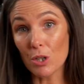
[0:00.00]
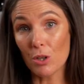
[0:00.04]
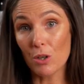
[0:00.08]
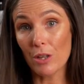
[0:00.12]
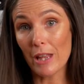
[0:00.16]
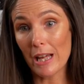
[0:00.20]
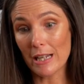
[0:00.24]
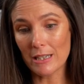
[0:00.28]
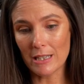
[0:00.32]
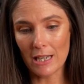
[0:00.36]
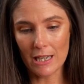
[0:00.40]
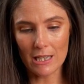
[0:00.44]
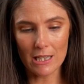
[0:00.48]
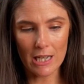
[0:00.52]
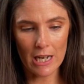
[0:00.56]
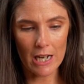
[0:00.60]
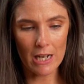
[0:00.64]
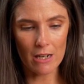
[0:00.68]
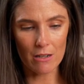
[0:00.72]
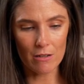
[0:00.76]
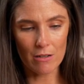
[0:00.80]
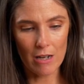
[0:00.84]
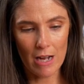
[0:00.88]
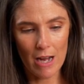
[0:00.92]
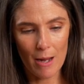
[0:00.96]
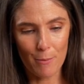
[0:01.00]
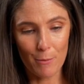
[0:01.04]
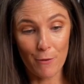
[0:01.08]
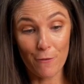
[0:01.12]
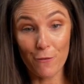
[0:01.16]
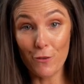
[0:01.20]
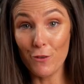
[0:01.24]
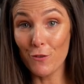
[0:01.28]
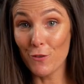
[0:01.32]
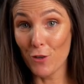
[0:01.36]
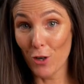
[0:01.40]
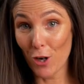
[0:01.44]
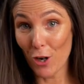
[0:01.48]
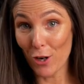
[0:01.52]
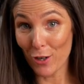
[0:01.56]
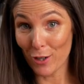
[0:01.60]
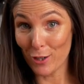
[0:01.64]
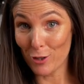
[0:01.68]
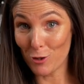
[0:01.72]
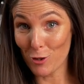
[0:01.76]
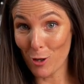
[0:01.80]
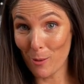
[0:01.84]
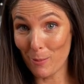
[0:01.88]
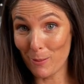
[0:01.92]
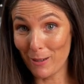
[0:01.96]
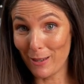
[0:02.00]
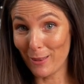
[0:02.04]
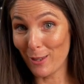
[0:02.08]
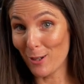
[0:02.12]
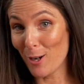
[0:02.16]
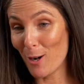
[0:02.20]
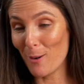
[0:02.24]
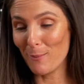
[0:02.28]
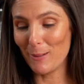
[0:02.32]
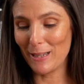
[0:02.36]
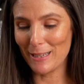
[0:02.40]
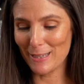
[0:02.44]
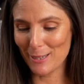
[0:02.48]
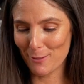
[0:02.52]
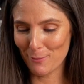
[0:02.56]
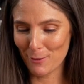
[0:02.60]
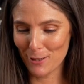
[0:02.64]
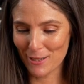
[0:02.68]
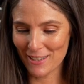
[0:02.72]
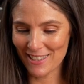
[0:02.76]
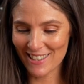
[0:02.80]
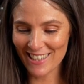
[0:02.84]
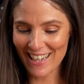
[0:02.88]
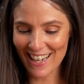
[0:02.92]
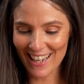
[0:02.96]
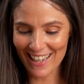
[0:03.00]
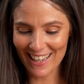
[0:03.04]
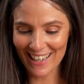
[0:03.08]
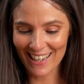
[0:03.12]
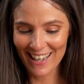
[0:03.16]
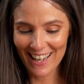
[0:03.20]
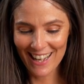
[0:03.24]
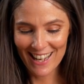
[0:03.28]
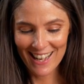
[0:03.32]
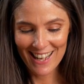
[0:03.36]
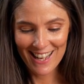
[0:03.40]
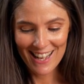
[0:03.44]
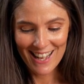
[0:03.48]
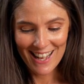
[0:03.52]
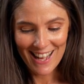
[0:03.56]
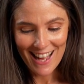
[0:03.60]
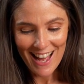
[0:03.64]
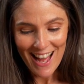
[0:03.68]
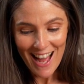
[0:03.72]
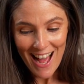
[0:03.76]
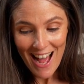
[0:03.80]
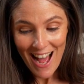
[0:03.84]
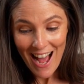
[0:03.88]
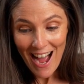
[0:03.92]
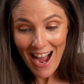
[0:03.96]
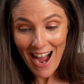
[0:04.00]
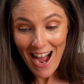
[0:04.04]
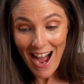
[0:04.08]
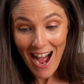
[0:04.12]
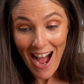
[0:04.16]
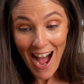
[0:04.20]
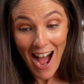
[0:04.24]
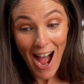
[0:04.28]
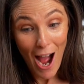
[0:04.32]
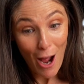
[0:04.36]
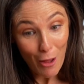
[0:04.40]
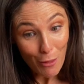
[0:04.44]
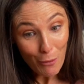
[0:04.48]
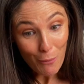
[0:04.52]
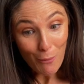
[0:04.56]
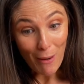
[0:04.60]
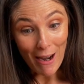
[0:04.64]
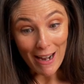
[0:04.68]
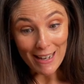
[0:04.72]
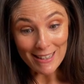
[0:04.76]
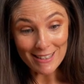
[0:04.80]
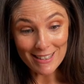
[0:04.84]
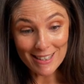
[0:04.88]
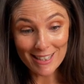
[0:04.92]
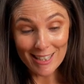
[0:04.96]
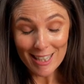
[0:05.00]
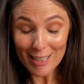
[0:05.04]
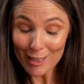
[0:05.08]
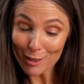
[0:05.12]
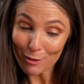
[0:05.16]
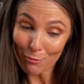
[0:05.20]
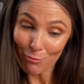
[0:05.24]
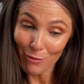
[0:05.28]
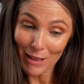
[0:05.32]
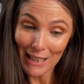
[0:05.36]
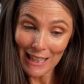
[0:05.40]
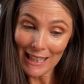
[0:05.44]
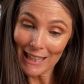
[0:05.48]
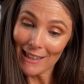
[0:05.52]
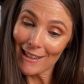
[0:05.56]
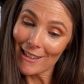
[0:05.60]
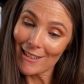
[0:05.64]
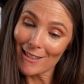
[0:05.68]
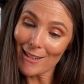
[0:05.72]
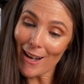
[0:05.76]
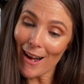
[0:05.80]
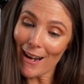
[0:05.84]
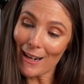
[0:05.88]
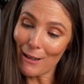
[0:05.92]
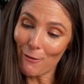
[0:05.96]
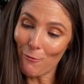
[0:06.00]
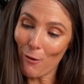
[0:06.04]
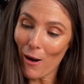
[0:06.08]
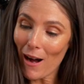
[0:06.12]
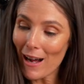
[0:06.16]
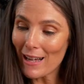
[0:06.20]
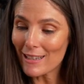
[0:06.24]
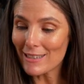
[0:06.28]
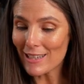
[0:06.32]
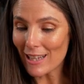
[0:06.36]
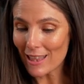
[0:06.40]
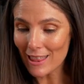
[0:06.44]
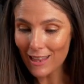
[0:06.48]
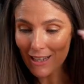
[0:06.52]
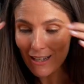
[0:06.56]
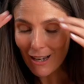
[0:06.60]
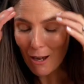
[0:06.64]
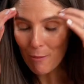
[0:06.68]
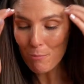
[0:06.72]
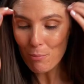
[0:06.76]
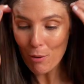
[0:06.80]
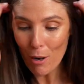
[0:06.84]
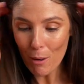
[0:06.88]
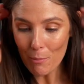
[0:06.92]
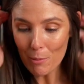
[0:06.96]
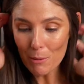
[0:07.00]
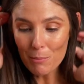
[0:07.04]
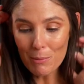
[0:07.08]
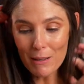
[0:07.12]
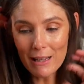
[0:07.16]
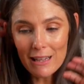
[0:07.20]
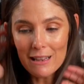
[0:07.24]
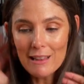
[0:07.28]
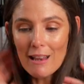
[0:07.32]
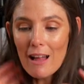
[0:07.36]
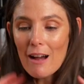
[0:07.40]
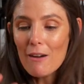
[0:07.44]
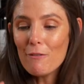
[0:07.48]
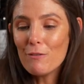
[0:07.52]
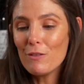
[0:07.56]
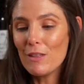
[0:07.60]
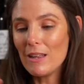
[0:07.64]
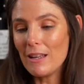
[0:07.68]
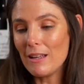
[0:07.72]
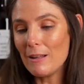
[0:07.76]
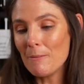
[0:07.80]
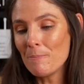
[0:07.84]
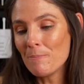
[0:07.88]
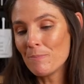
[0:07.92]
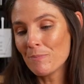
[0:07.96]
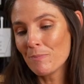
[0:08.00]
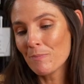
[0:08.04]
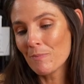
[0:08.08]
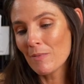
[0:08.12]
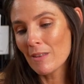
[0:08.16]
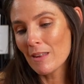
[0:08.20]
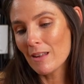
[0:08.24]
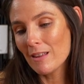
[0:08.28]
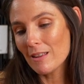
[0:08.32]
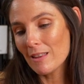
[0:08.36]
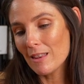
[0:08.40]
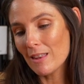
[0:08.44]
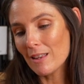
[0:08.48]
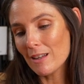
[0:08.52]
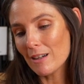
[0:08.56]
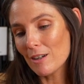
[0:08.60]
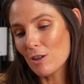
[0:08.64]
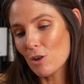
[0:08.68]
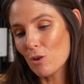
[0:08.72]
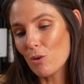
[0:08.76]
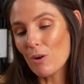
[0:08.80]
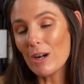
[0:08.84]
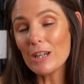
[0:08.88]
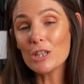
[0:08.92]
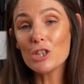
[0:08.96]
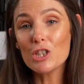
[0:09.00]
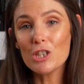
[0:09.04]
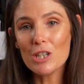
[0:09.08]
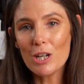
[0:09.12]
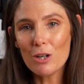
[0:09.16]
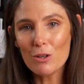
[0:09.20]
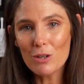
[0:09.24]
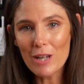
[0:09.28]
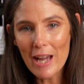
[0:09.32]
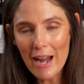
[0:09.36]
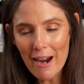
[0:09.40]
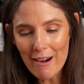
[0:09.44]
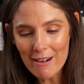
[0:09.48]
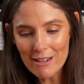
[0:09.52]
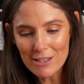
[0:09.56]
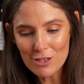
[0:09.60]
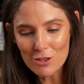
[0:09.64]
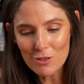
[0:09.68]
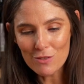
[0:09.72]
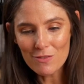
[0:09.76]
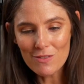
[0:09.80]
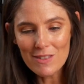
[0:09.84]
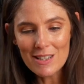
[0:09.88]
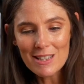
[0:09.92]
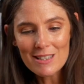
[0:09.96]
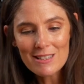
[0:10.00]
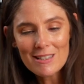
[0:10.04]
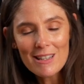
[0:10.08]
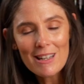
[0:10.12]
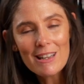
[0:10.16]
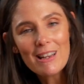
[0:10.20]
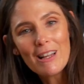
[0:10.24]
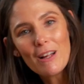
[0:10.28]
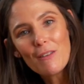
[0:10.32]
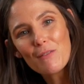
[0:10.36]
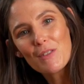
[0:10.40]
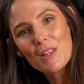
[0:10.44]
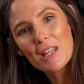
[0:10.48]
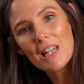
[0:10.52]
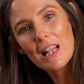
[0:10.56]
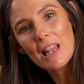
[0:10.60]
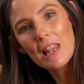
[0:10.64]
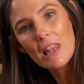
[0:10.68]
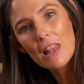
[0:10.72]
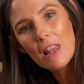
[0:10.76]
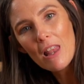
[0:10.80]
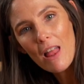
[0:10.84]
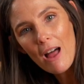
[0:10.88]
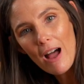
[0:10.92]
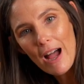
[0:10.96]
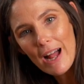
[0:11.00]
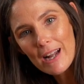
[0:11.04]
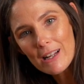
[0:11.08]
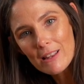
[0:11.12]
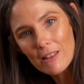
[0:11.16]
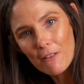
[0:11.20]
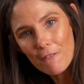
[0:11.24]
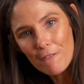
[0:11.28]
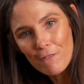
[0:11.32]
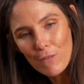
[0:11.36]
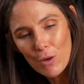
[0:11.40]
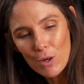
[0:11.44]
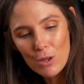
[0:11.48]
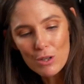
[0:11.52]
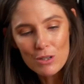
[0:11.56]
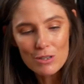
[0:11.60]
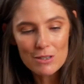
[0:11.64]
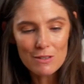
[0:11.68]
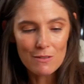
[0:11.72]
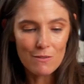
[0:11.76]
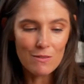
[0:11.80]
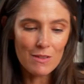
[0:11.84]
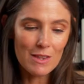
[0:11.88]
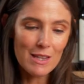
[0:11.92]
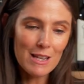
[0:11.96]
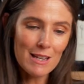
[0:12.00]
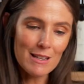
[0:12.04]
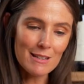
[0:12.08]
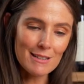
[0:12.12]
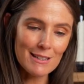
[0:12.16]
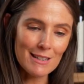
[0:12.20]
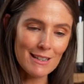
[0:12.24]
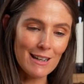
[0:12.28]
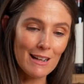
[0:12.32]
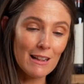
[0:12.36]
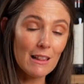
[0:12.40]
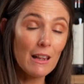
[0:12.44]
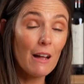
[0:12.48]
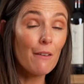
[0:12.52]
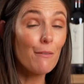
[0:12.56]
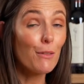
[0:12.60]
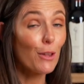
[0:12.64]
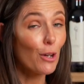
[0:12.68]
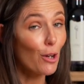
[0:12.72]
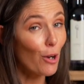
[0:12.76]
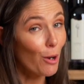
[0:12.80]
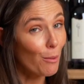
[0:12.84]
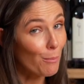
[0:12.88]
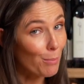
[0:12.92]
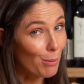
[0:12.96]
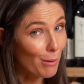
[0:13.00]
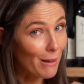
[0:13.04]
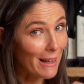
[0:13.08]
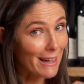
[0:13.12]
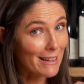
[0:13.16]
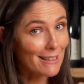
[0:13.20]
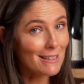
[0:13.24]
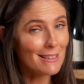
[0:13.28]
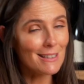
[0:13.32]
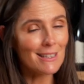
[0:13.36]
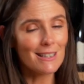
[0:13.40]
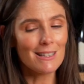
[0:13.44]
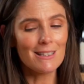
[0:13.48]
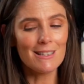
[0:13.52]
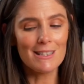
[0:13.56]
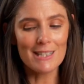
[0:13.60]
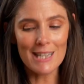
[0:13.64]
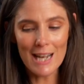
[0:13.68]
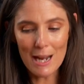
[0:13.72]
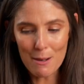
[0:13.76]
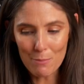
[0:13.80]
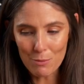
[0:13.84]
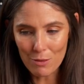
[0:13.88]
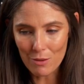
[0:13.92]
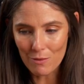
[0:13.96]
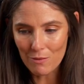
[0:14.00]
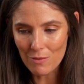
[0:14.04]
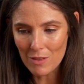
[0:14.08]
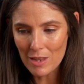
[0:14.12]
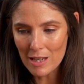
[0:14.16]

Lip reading: know that detail. If you've got it, drop it in the comments. I want to see it. Otherwise, 6 really exciting wines. I think I probably love the crushed shell character of this. I love the line and the focus of this, and I love the complexity and depth of